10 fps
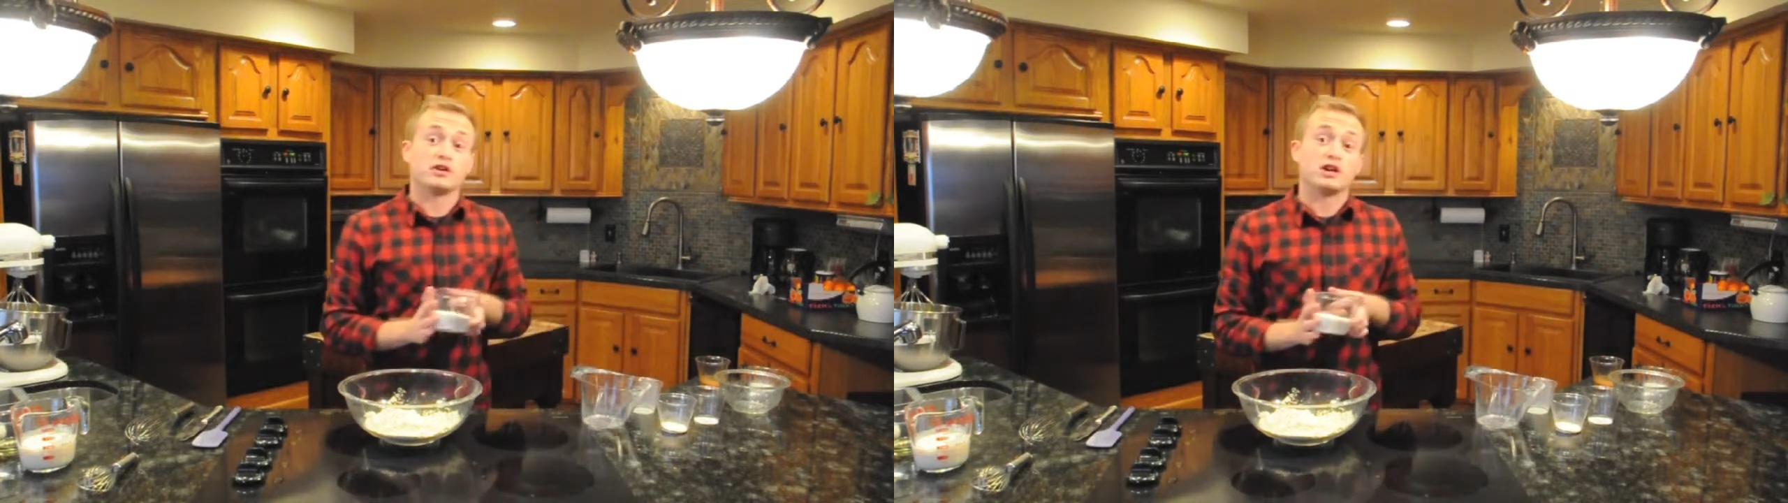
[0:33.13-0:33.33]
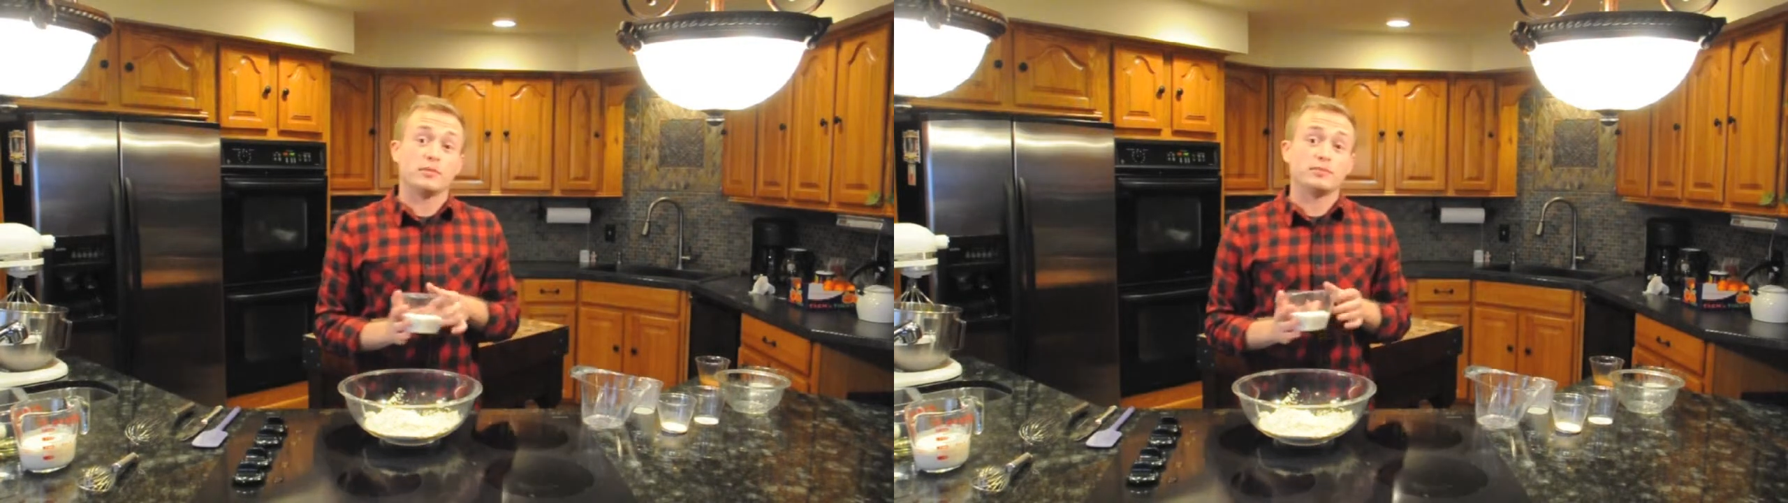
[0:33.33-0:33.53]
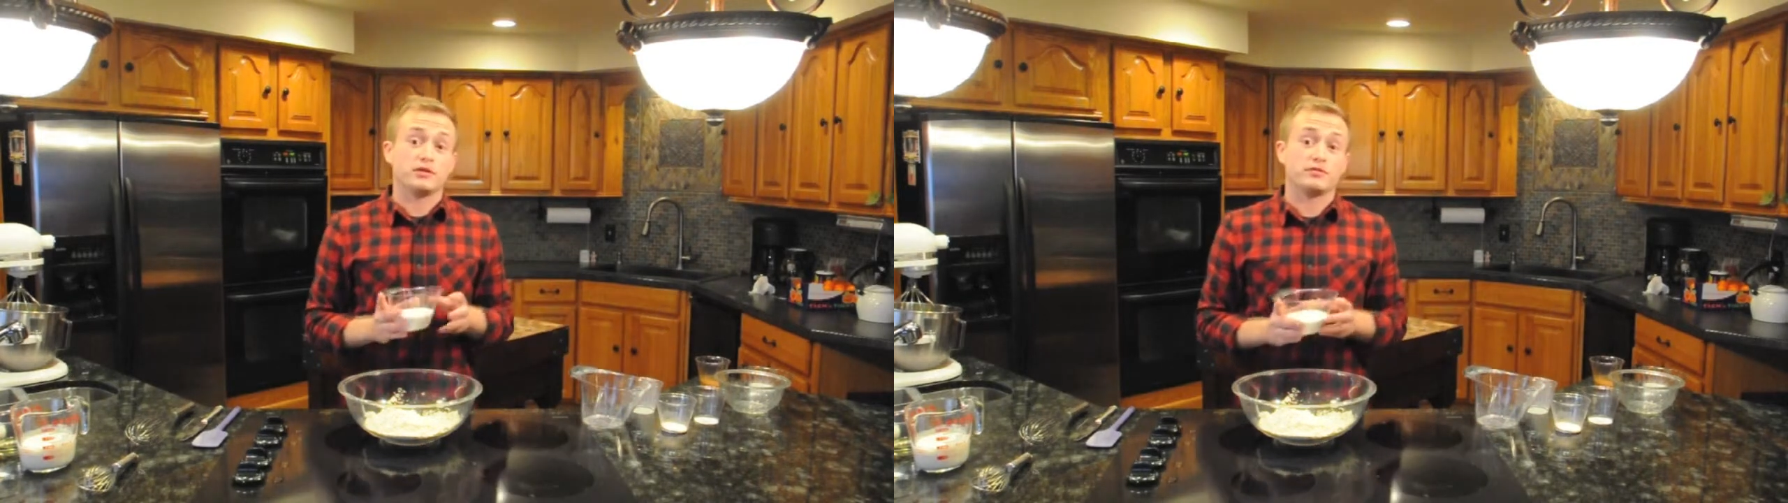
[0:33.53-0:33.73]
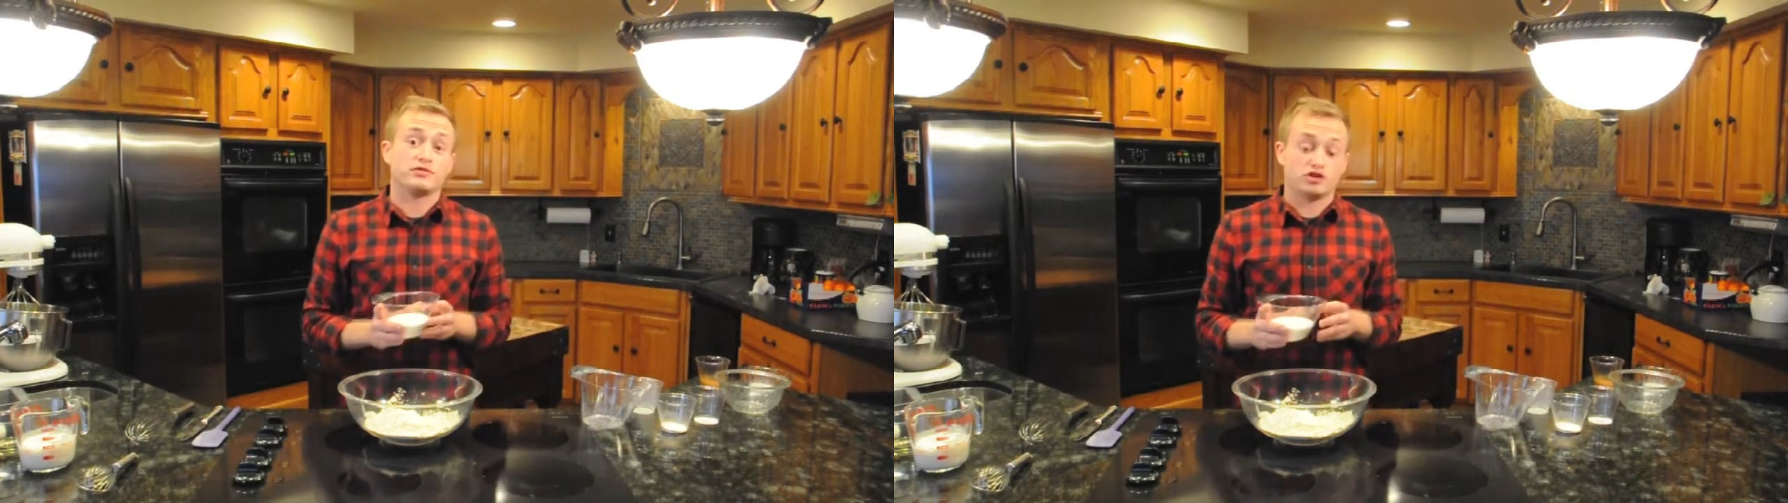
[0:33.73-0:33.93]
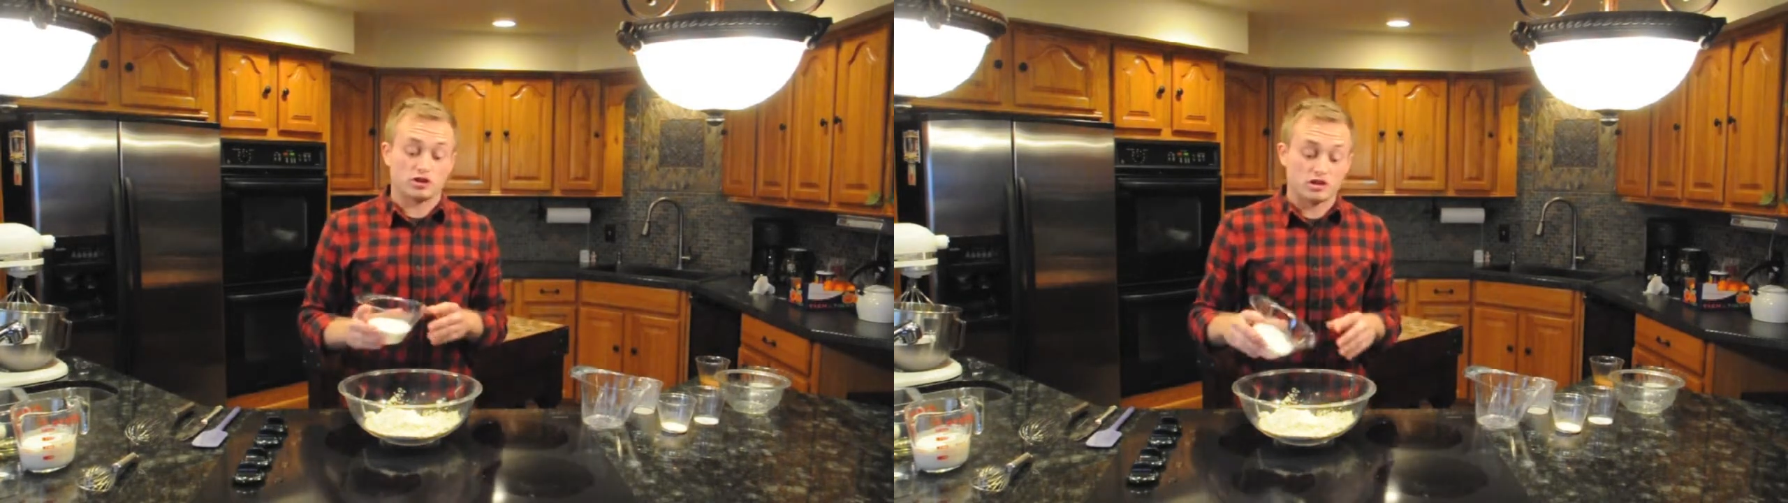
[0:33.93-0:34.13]
cup of
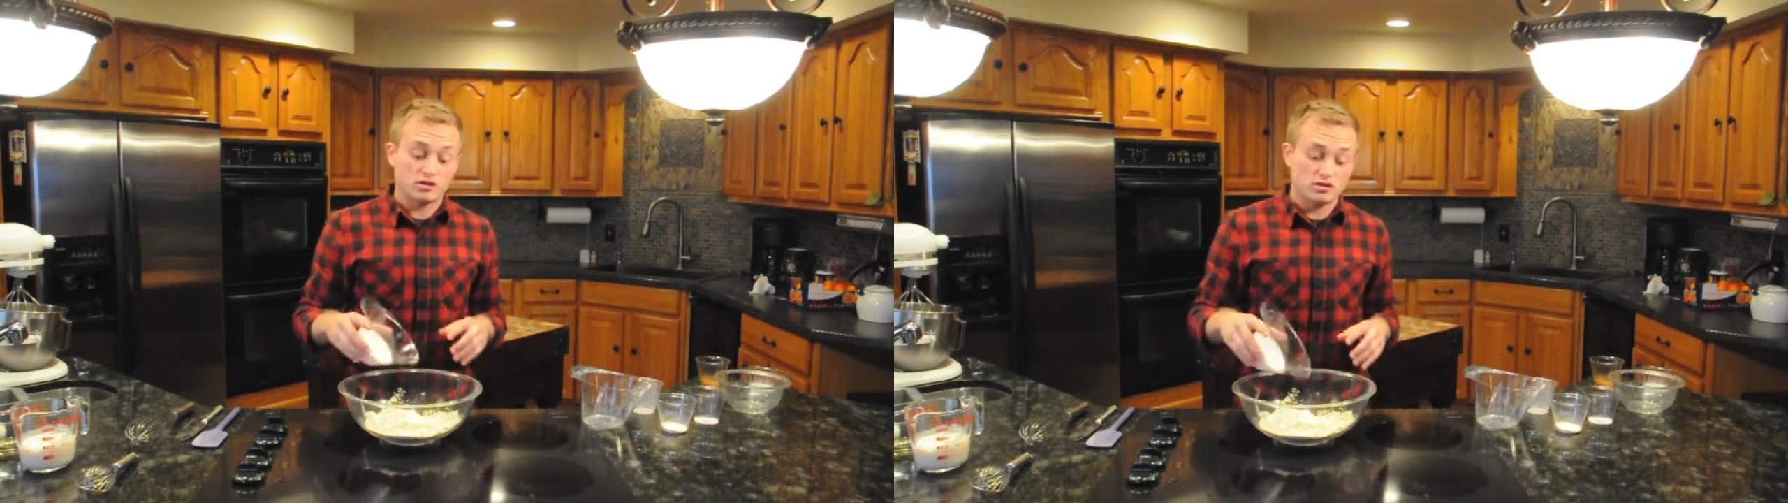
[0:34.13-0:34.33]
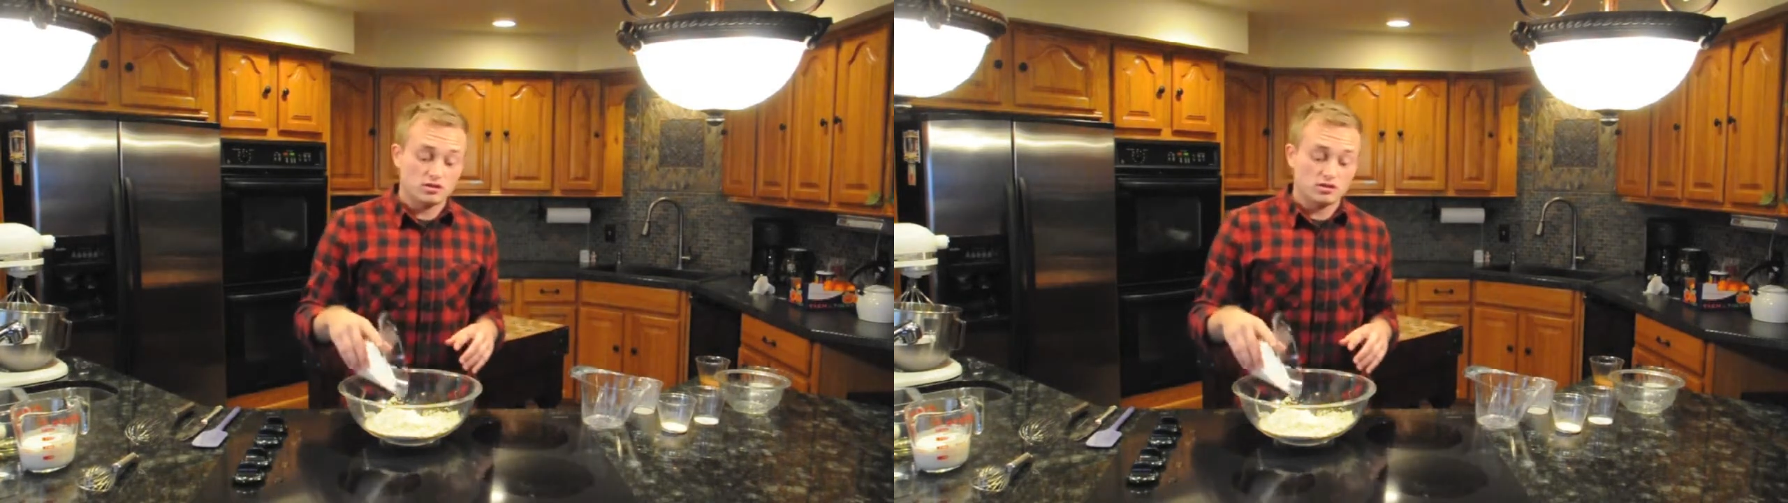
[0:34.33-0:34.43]
sugar,